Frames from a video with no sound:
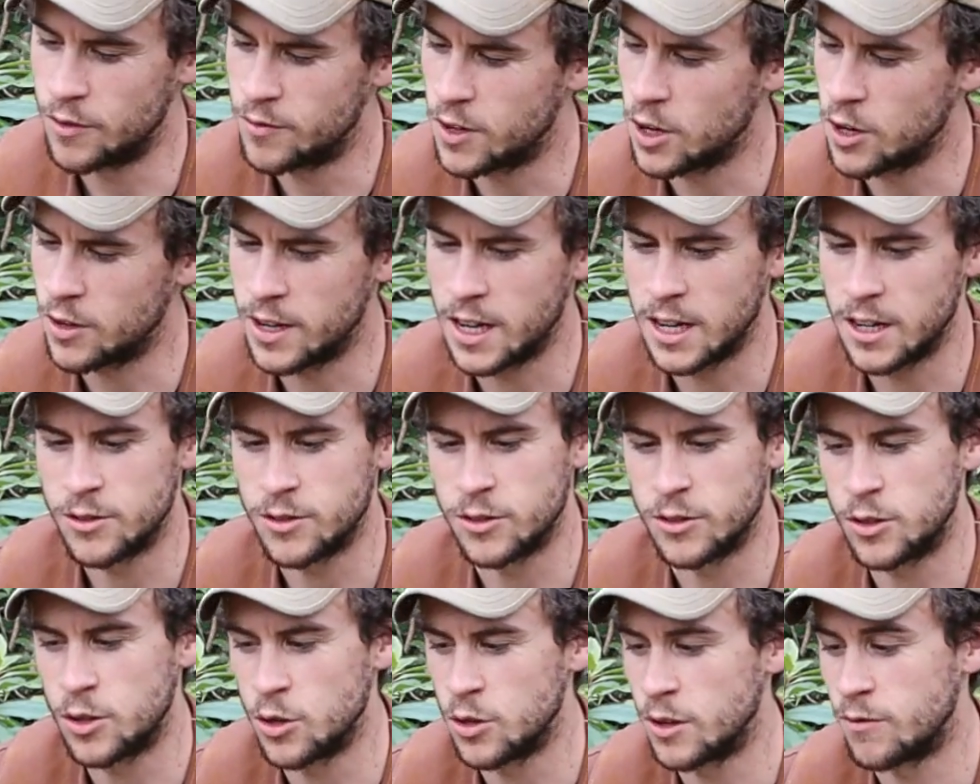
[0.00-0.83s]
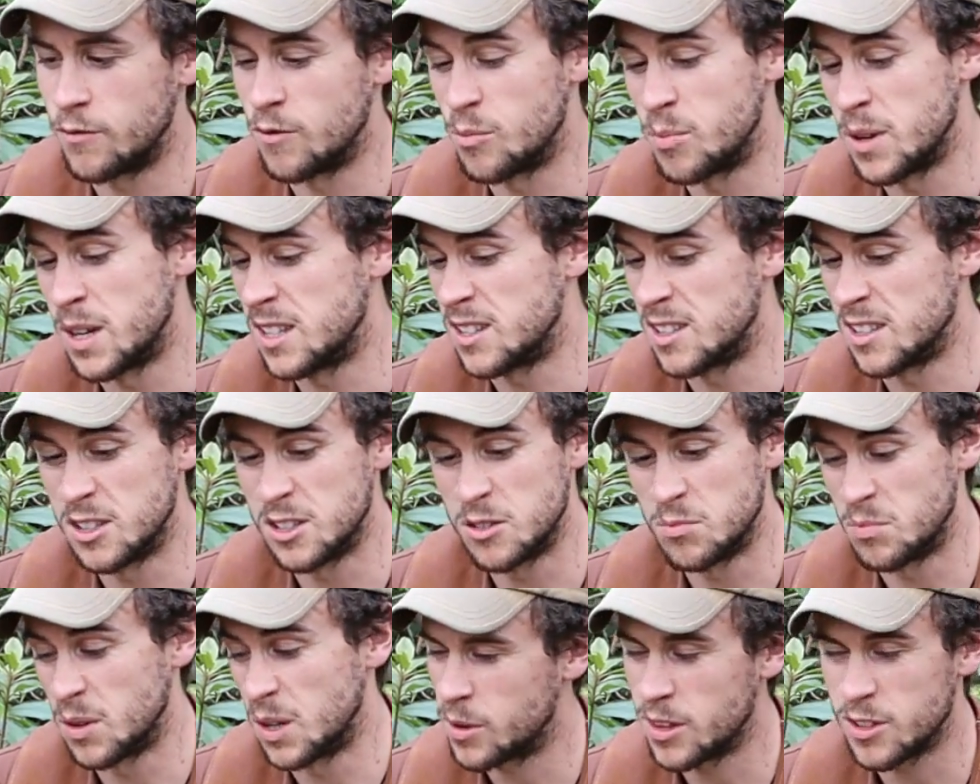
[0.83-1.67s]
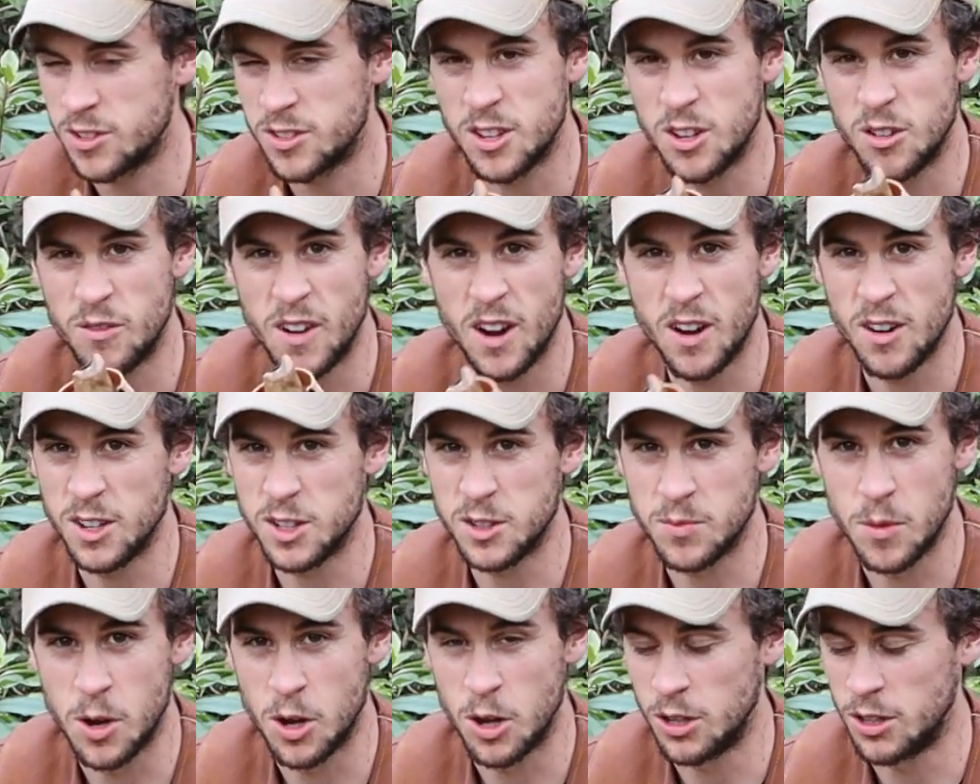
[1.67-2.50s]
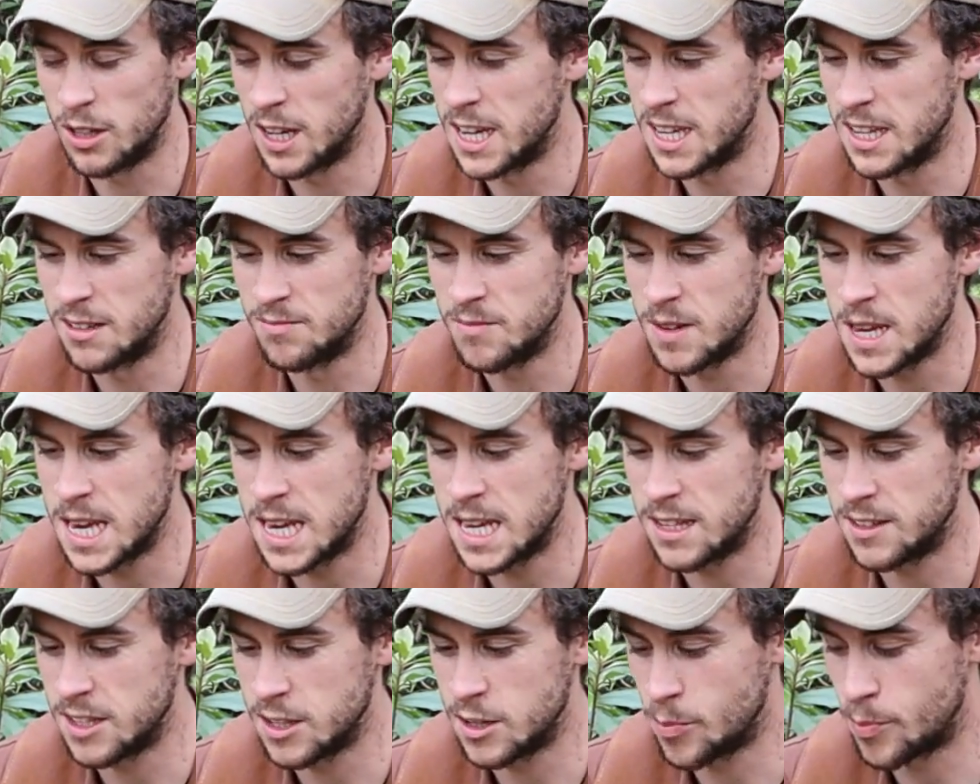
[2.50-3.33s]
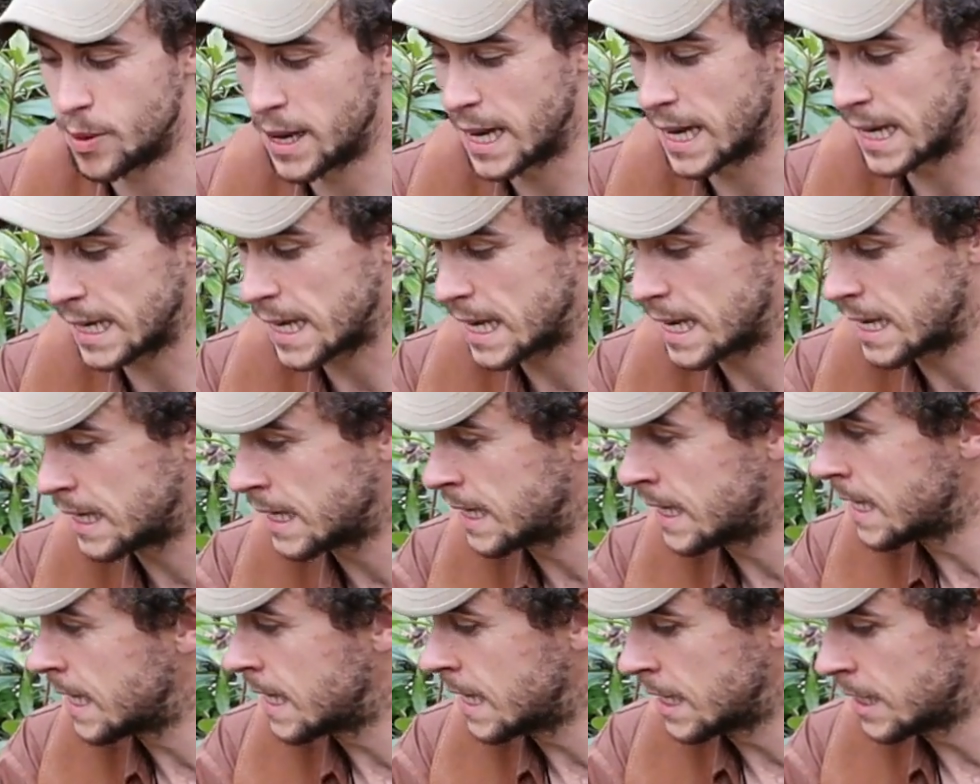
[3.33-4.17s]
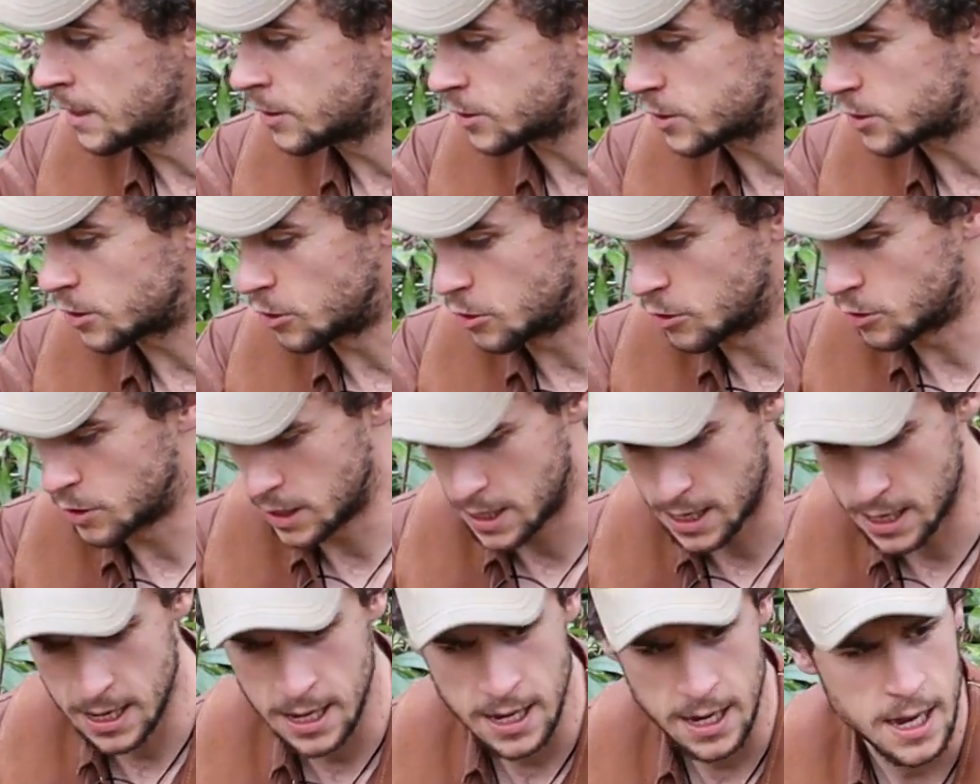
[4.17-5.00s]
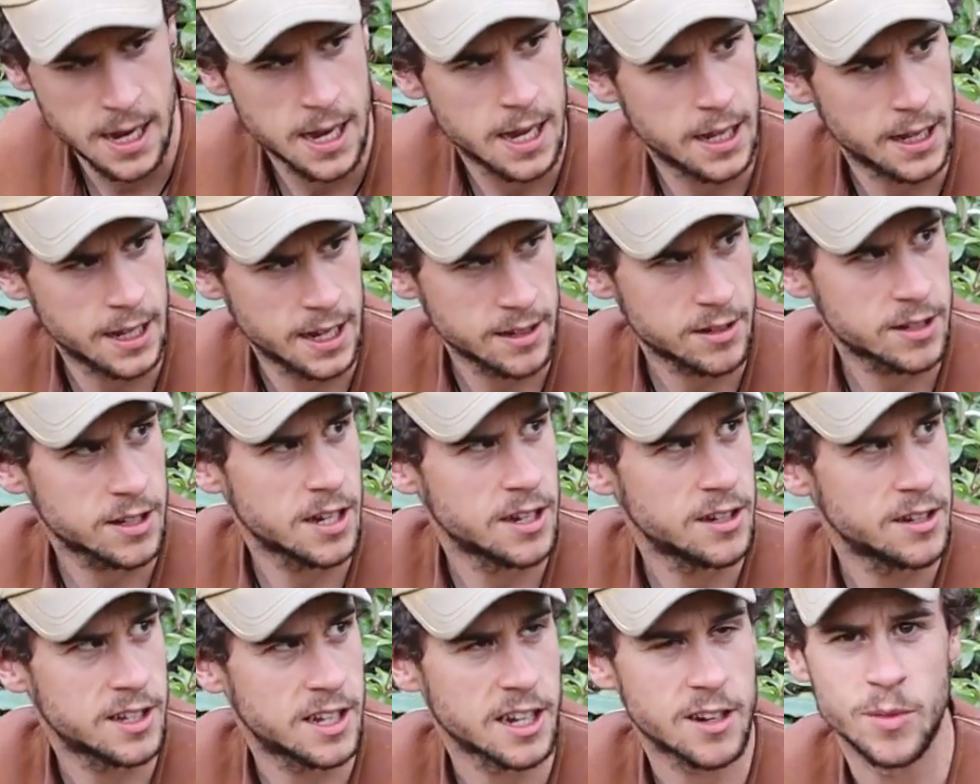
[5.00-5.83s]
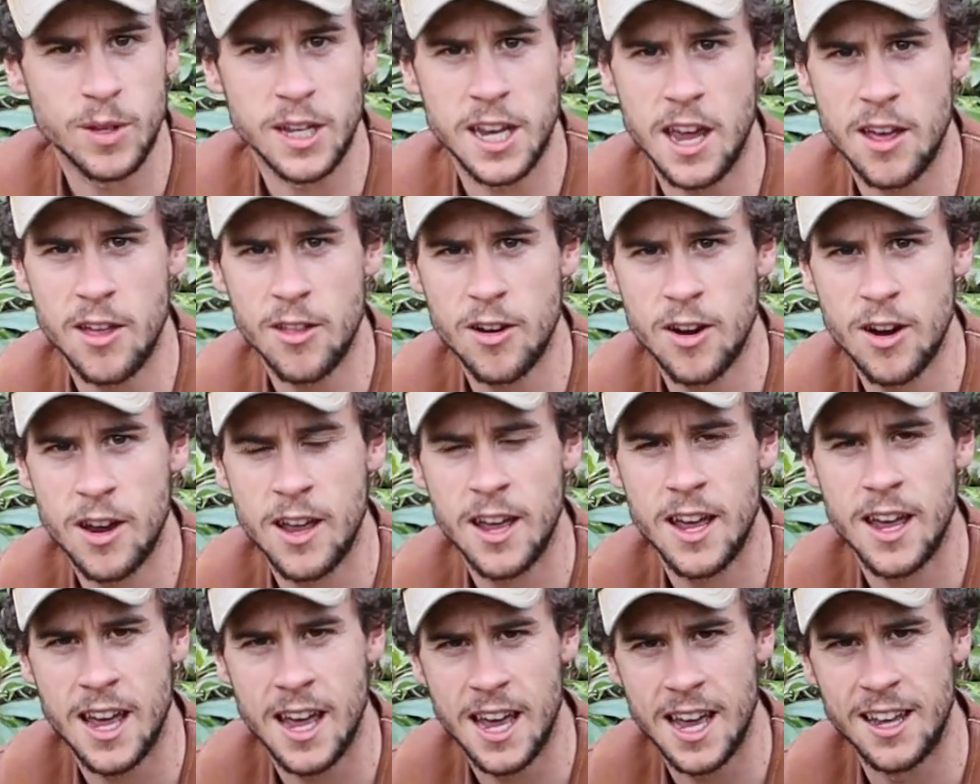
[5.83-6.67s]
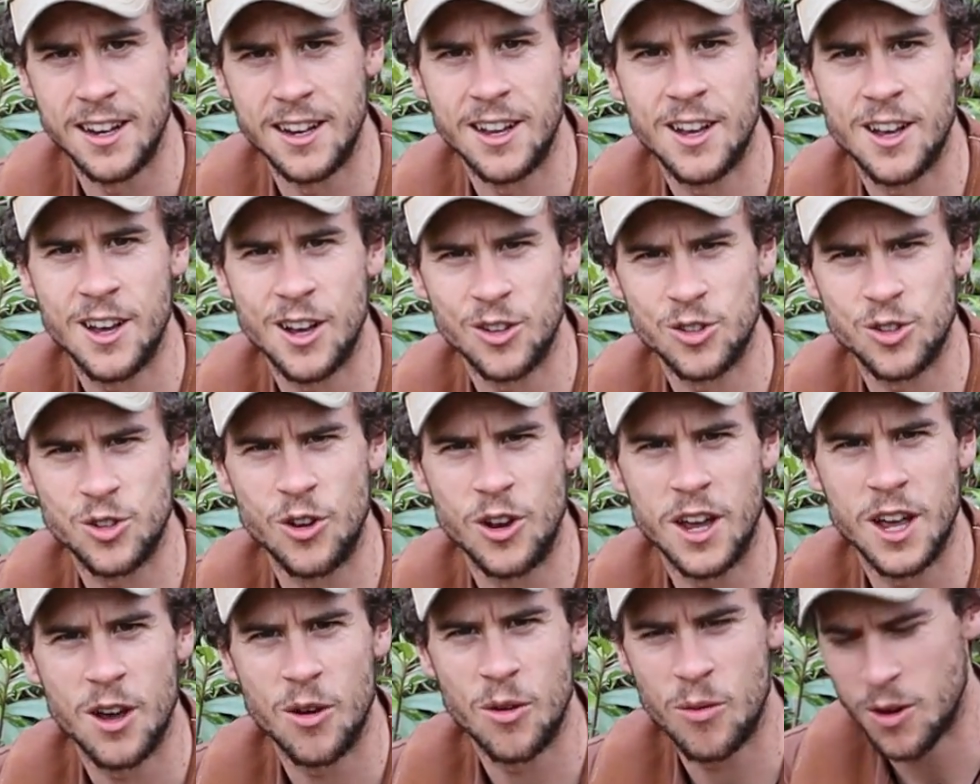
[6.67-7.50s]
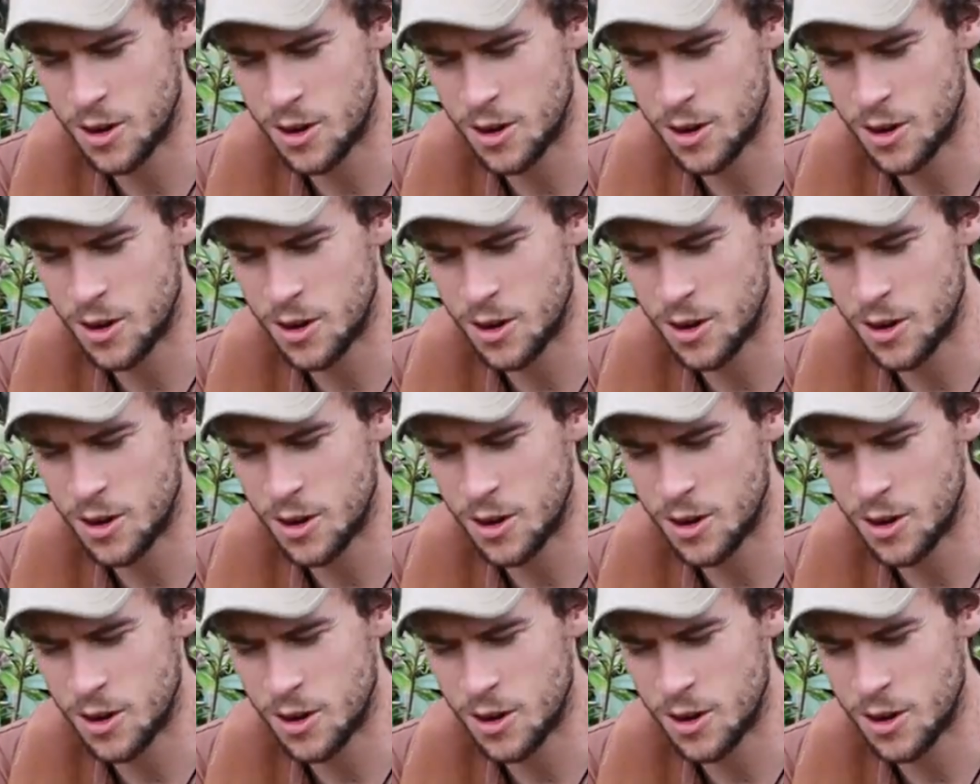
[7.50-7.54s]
they've turned out into two different pieces, but they're still very small and easy to pack. So let's stick them together and I'll show you how it